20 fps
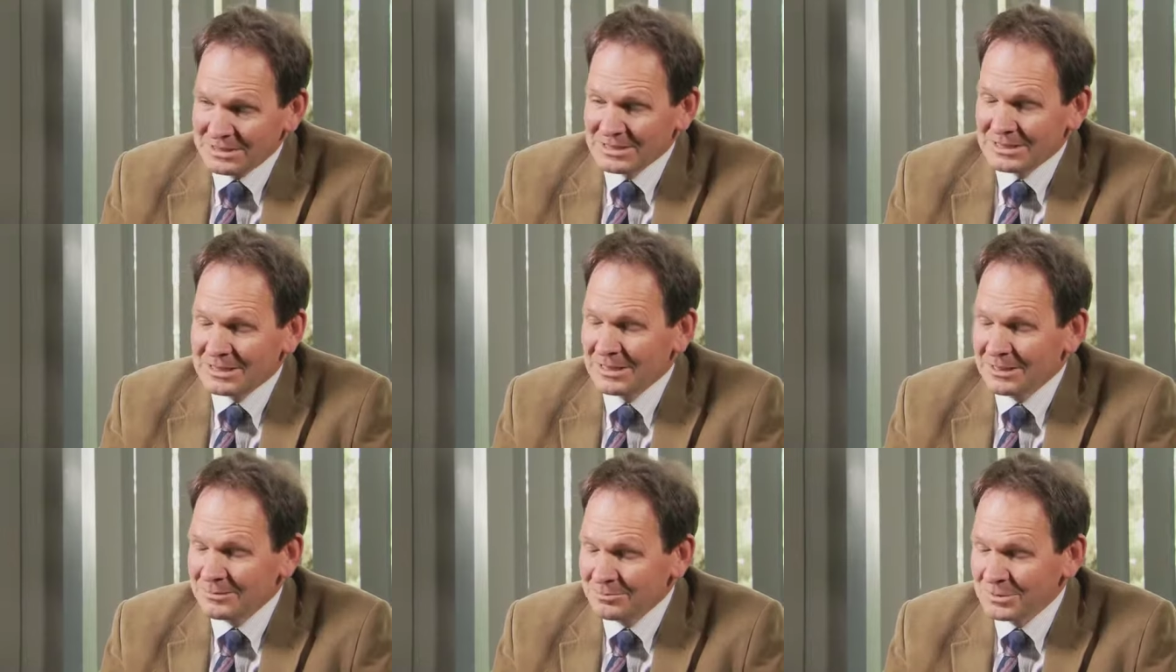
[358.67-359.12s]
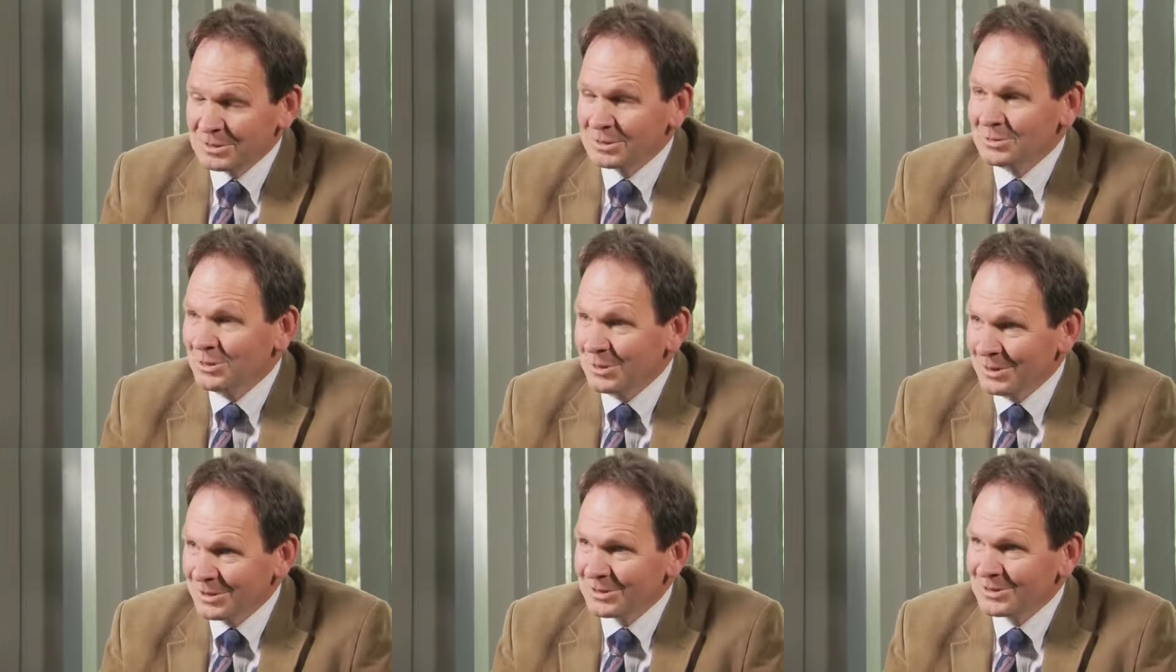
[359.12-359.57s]
to come
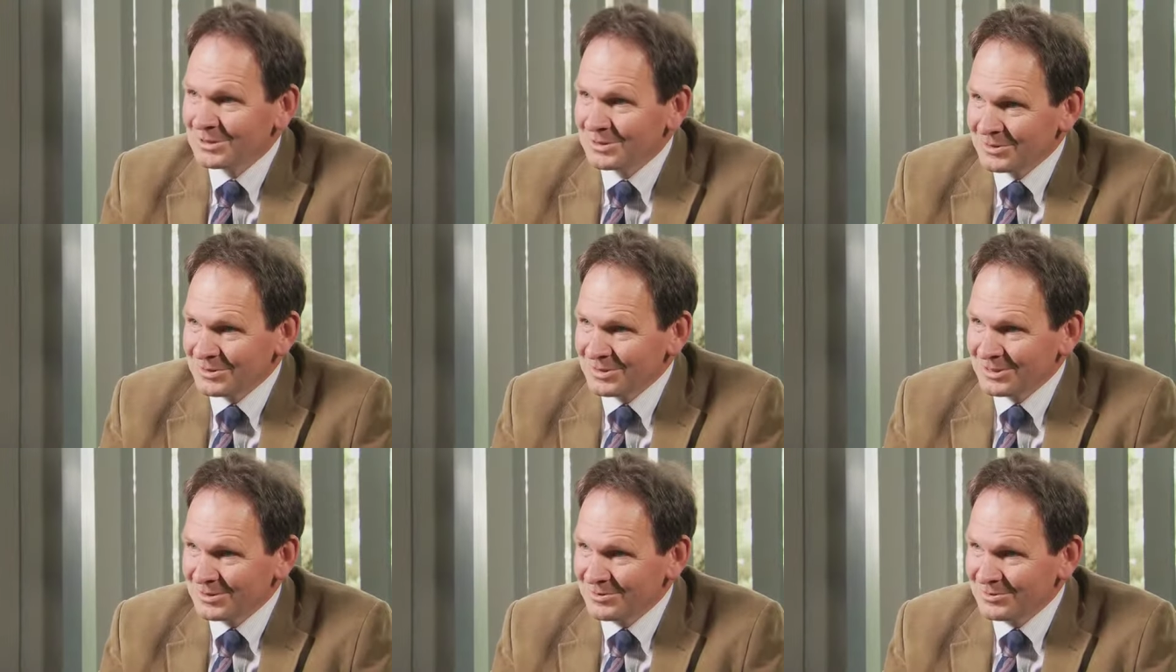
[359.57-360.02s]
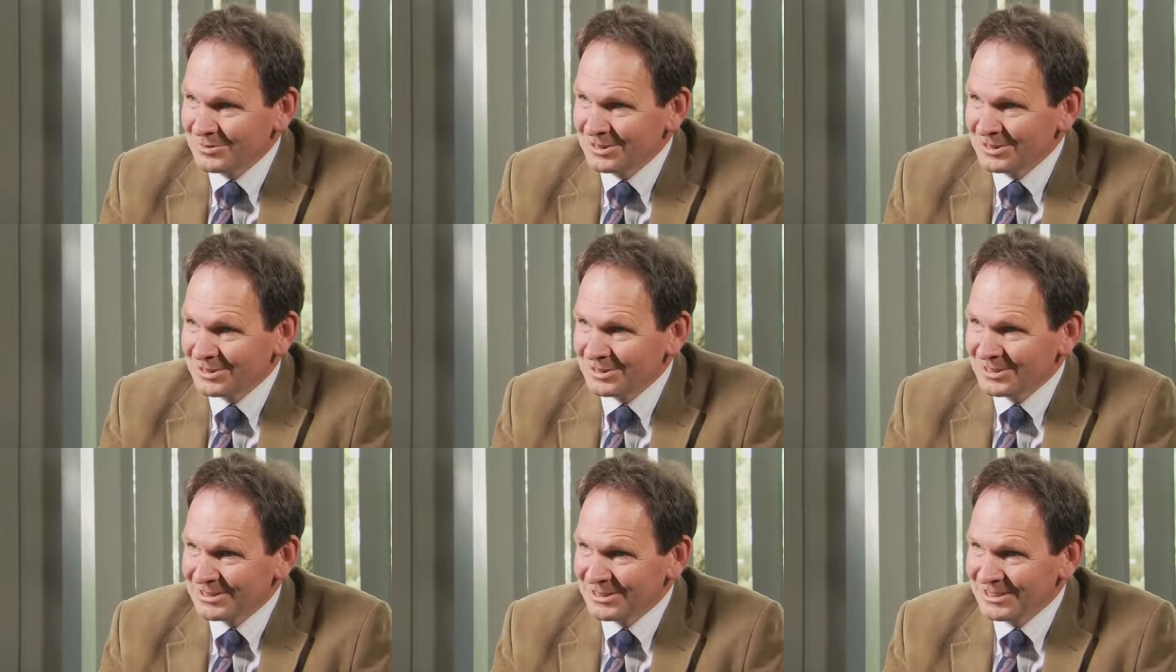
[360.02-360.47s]
to Oxford
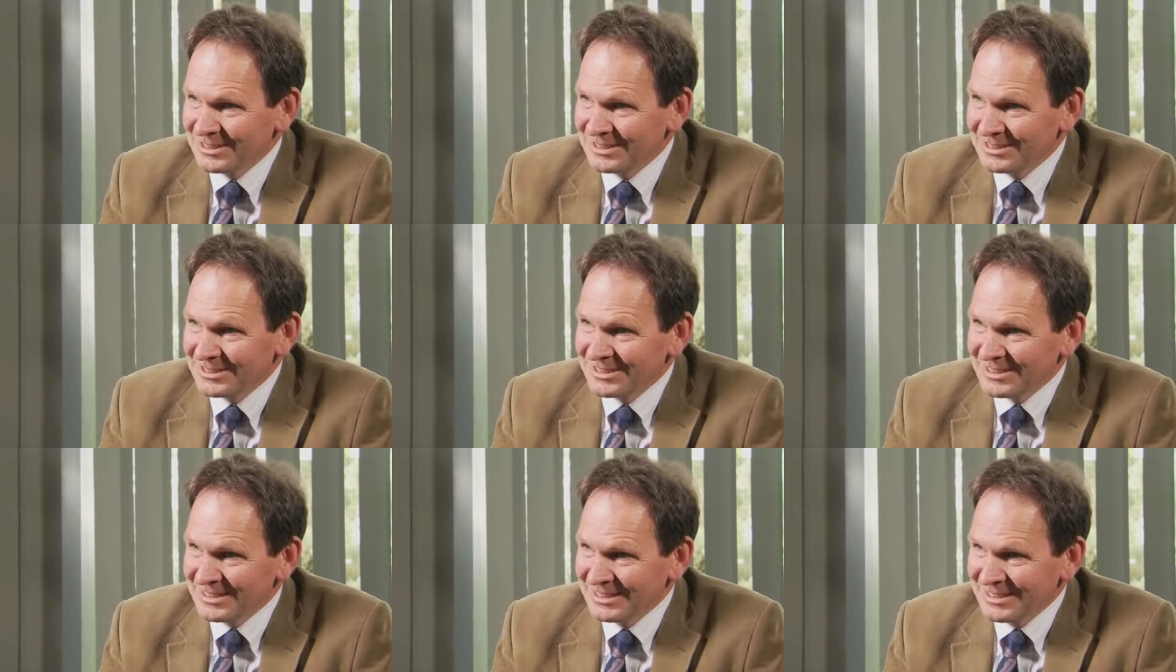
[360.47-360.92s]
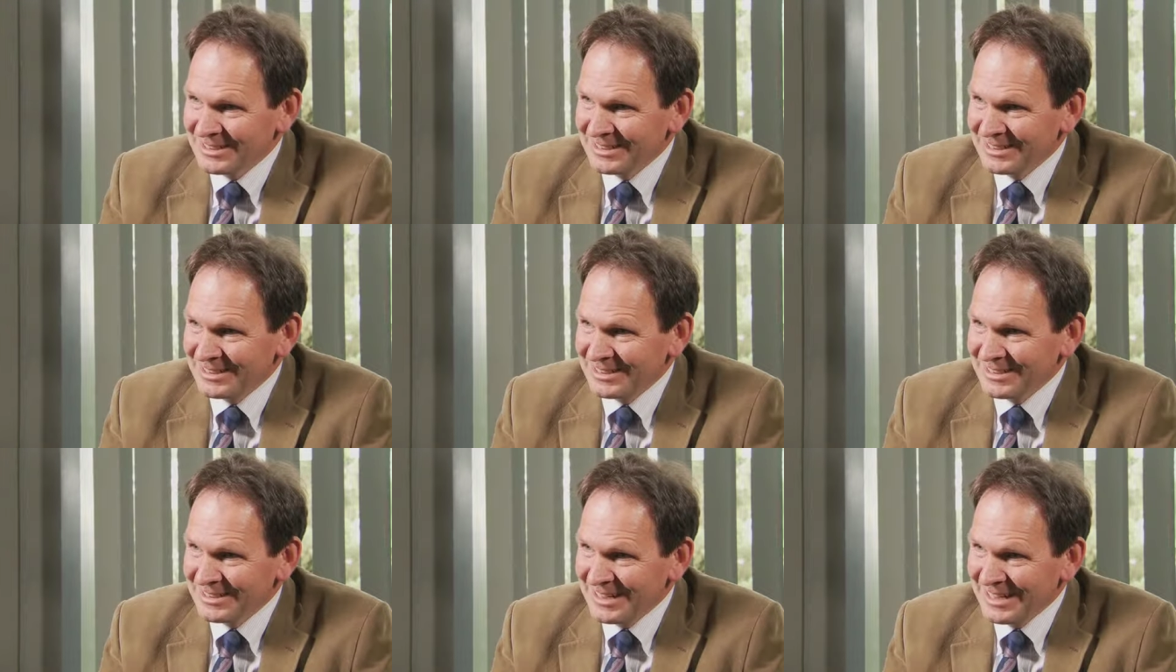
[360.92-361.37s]
was that
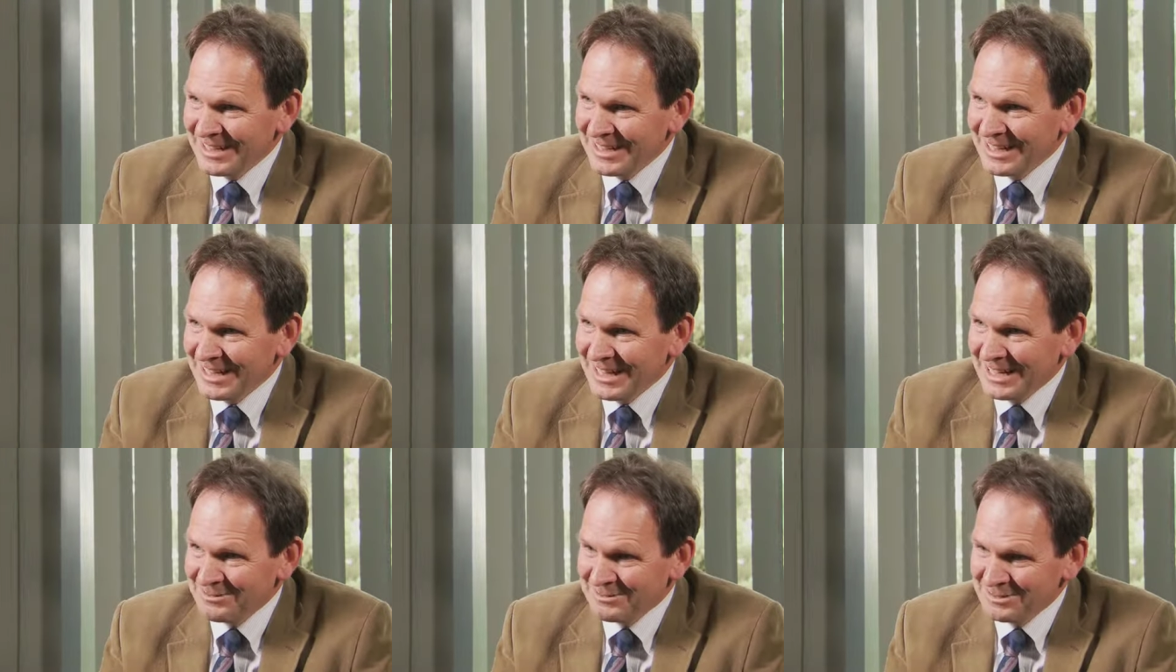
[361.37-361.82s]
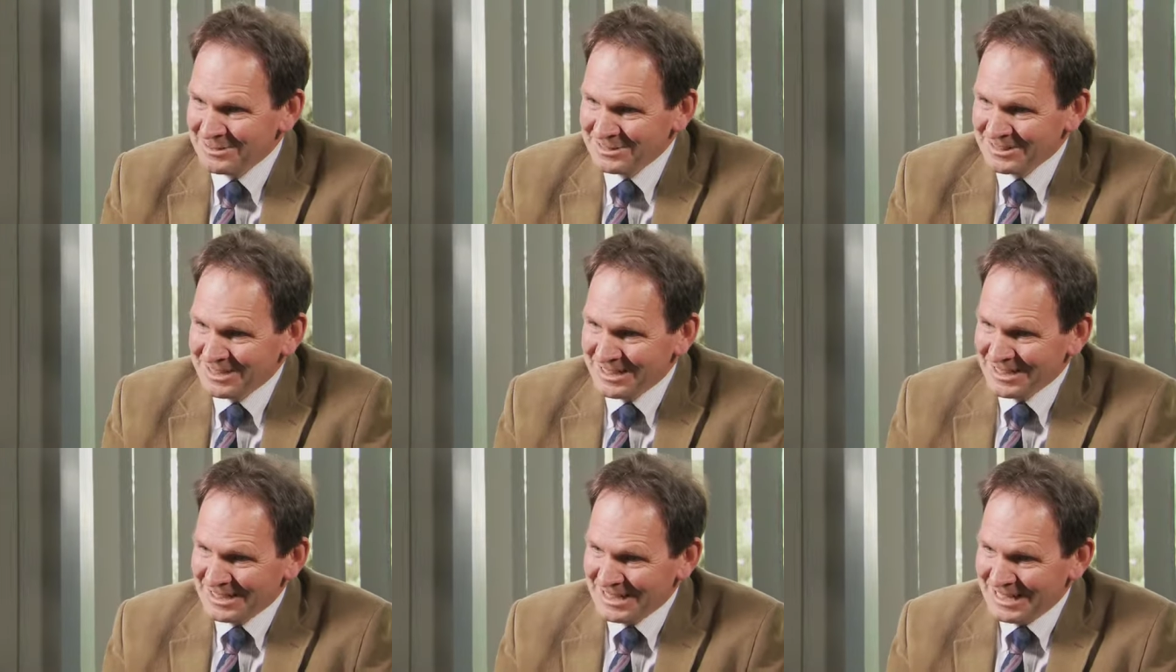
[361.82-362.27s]

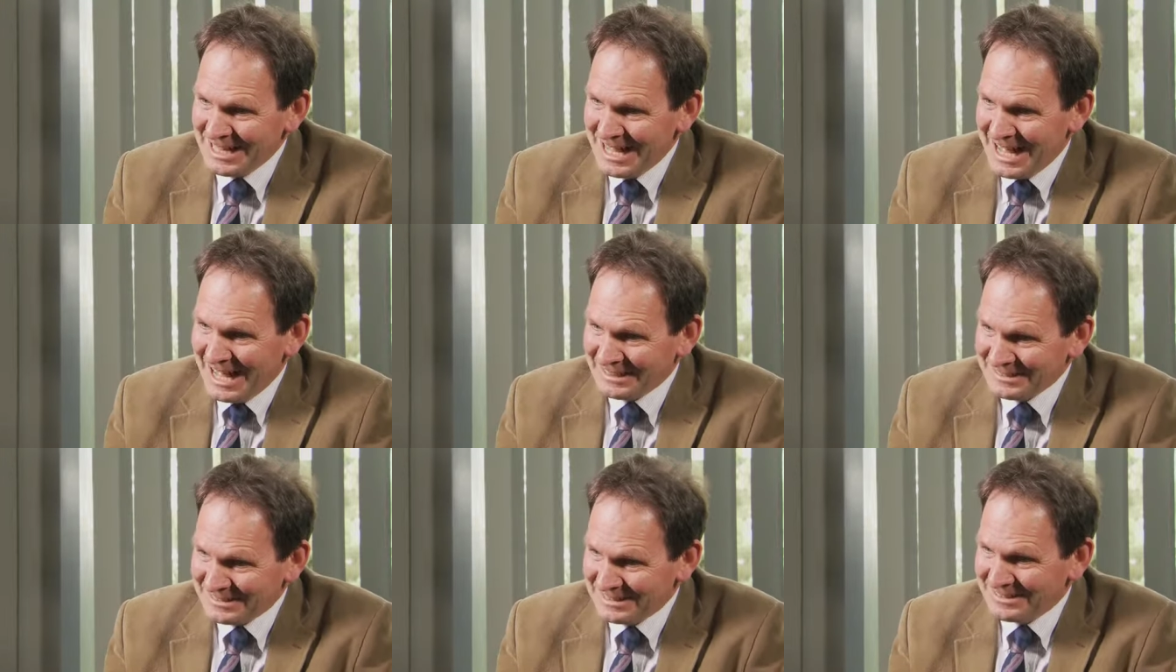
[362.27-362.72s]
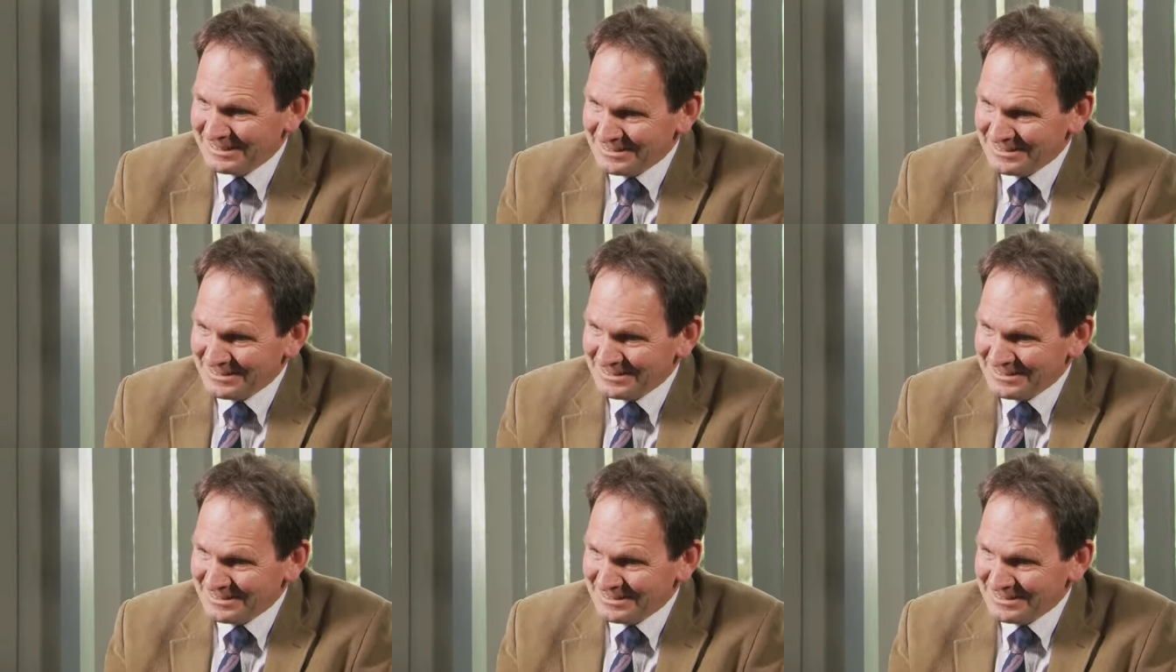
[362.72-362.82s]
I had